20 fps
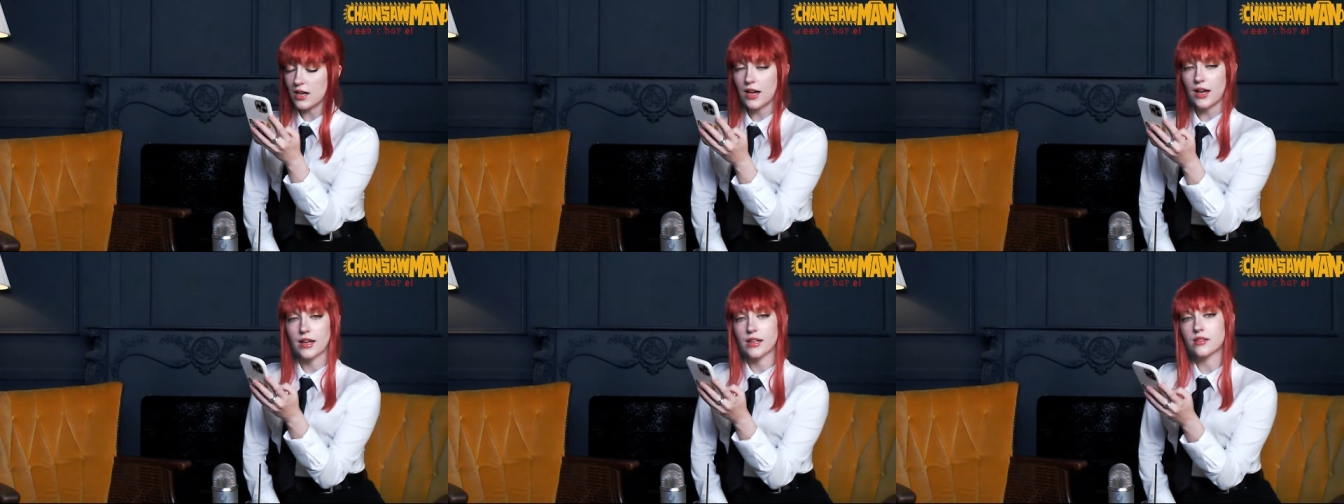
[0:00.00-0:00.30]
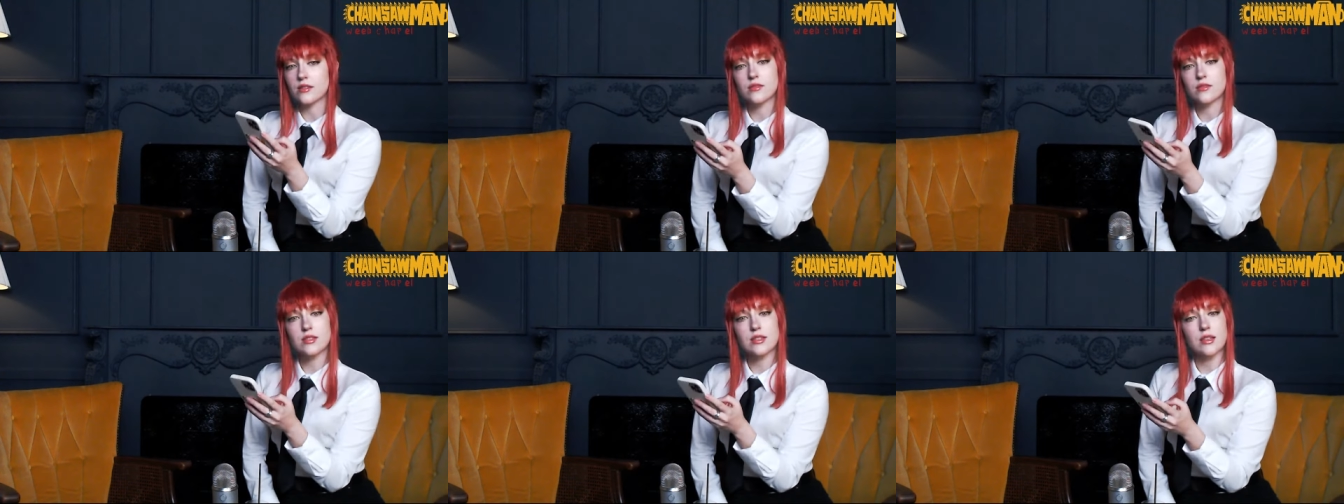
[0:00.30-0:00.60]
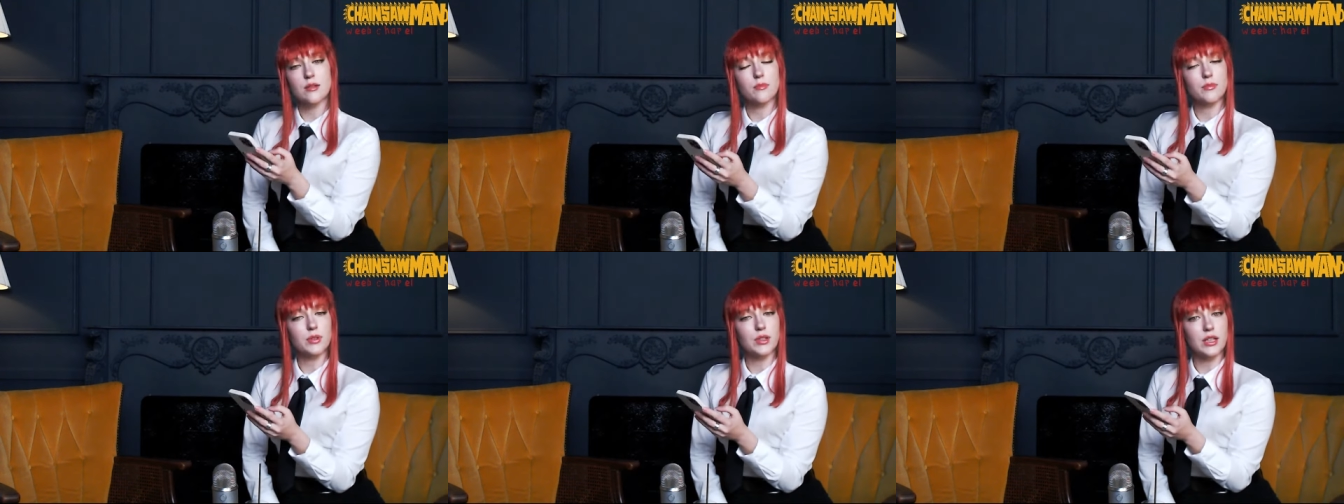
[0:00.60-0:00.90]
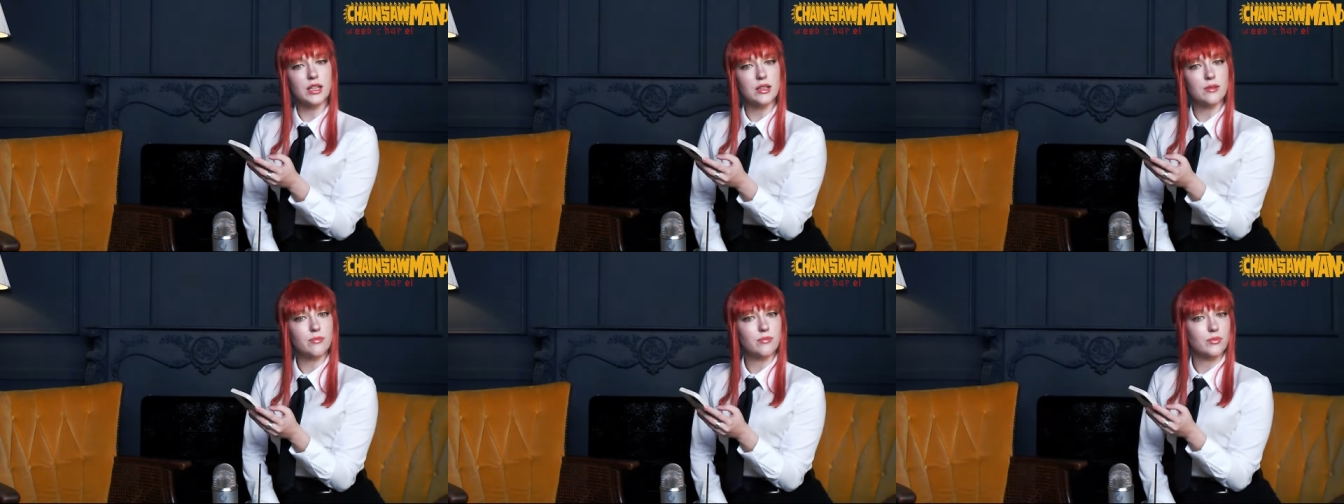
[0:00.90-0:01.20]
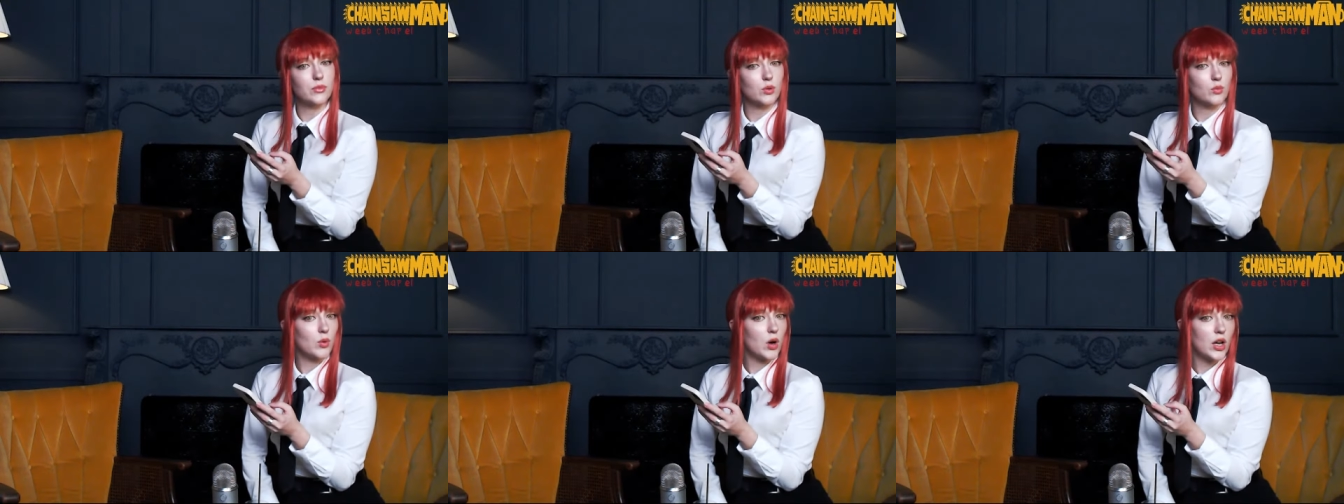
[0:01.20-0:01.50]
I simply
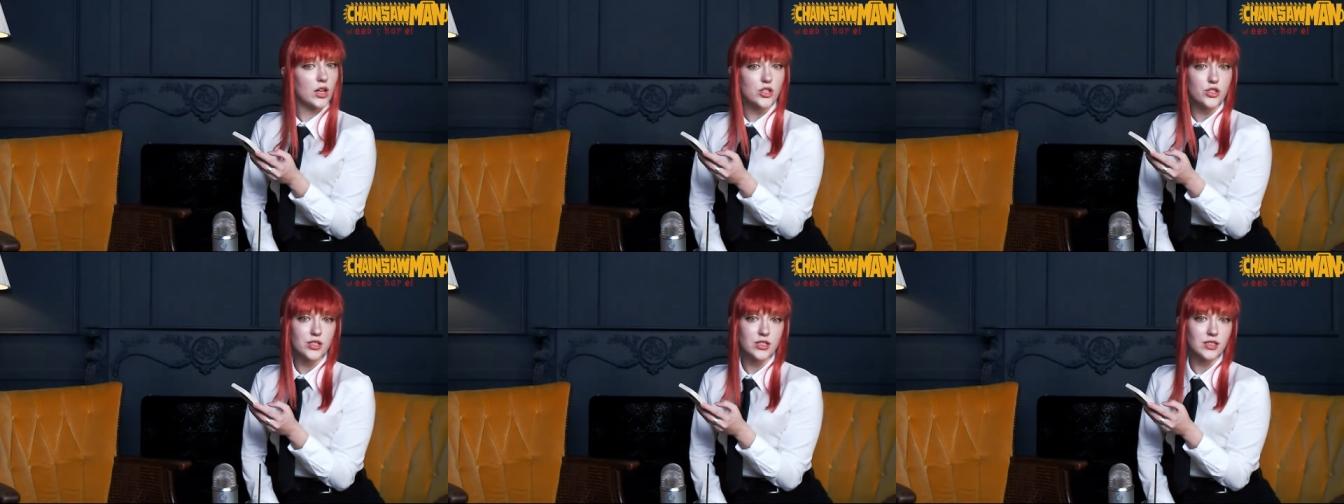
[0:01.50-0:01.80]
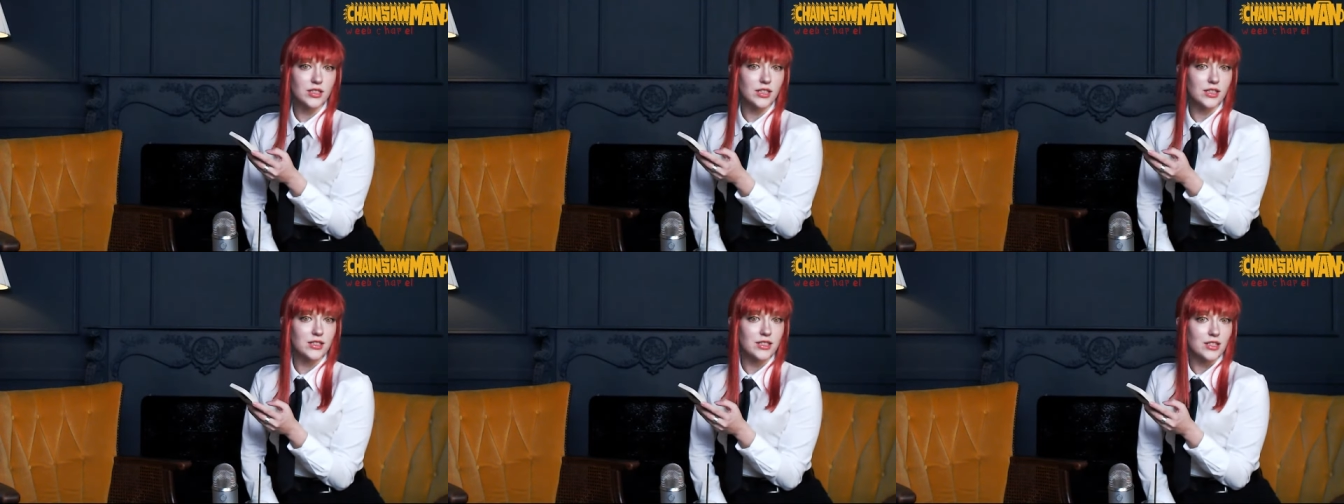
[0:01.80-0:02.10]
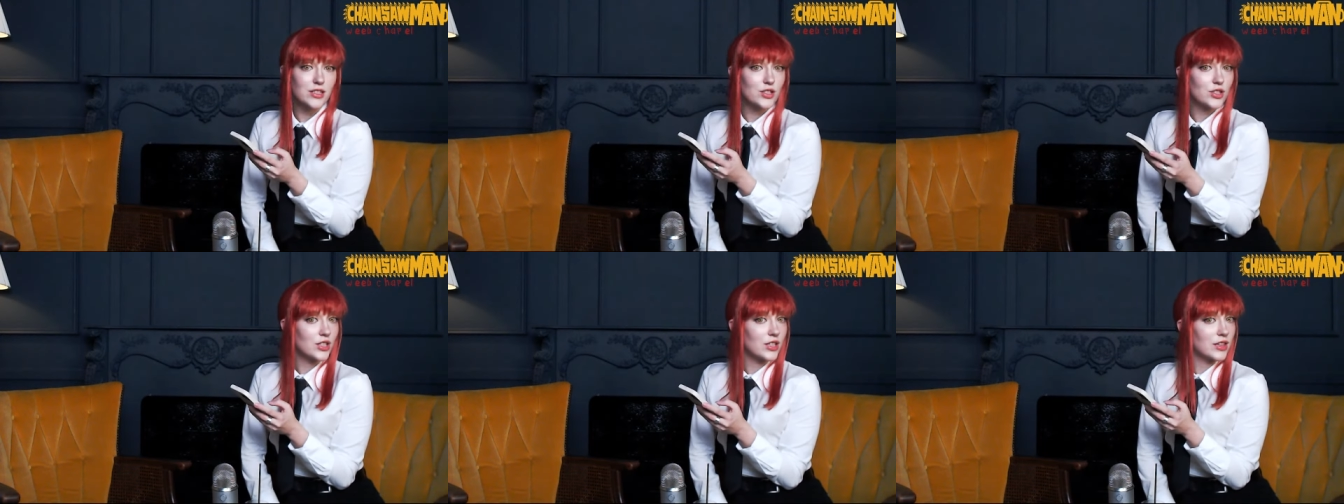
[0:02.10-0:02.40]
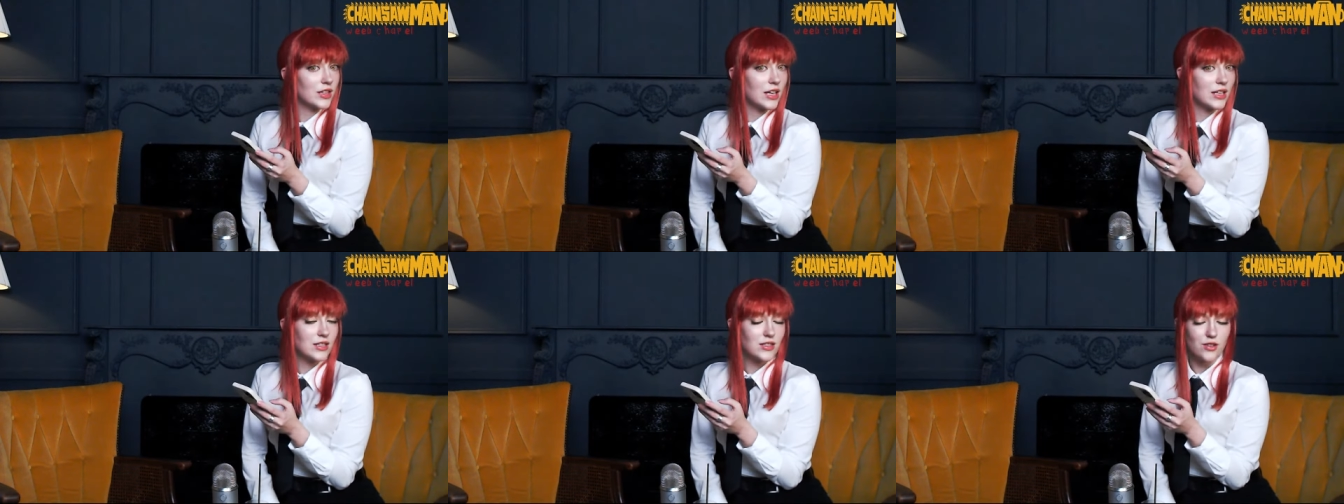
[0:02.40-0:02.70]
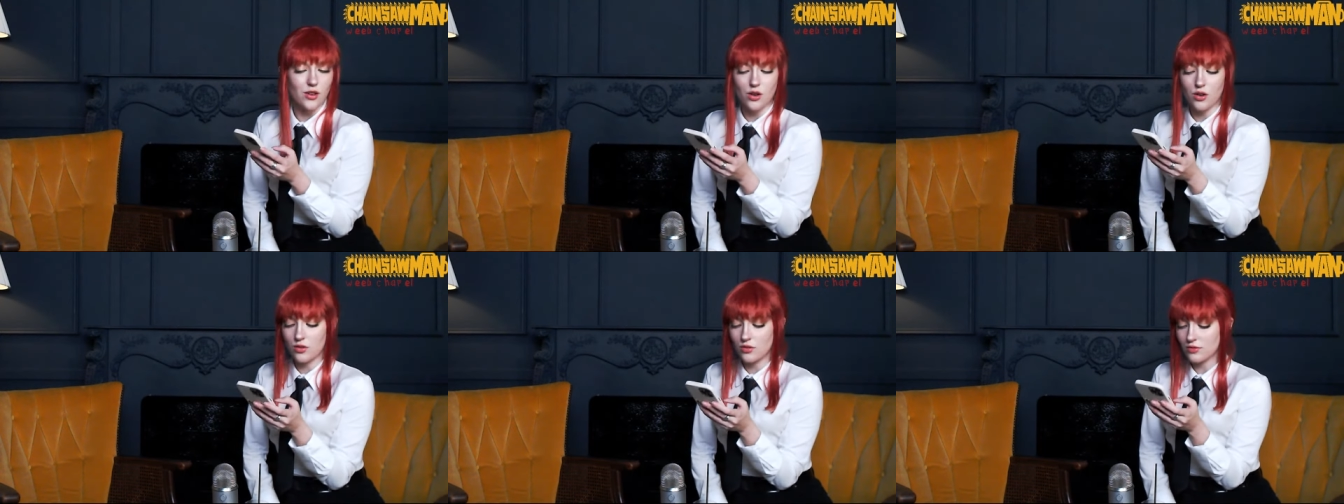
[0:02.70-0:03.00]
wash and condition, that's
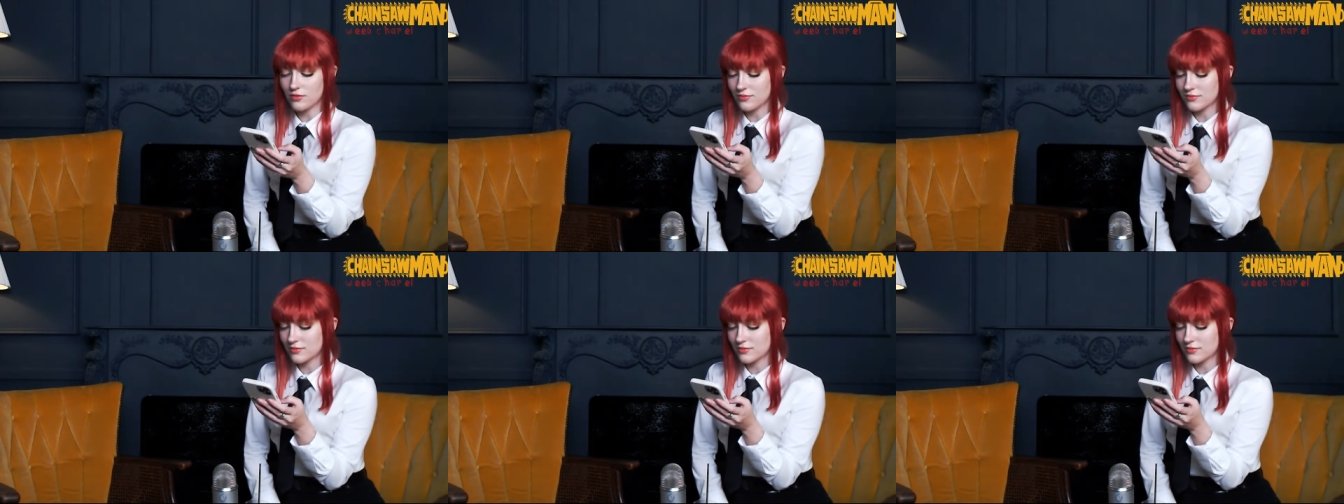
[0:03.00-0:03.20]
all.